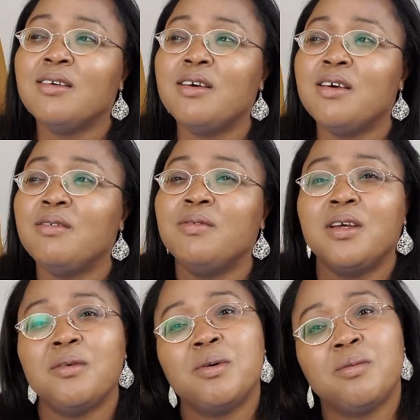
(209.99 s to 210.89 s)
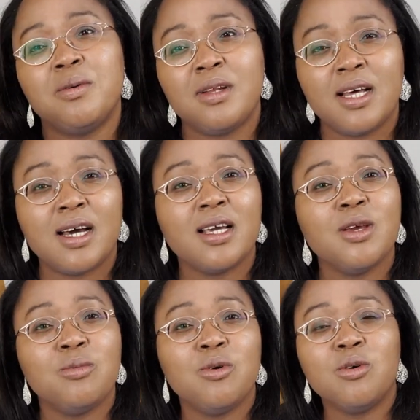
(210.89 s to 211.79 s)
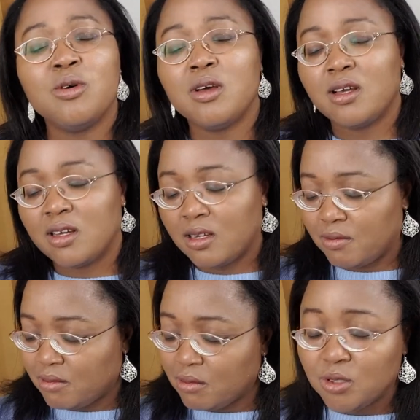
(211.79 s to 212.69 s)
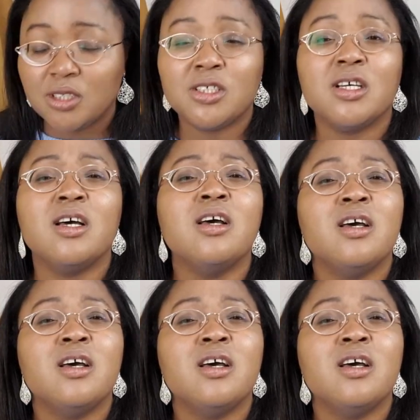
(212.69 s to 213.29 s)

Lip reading: a very popular Igbo musician.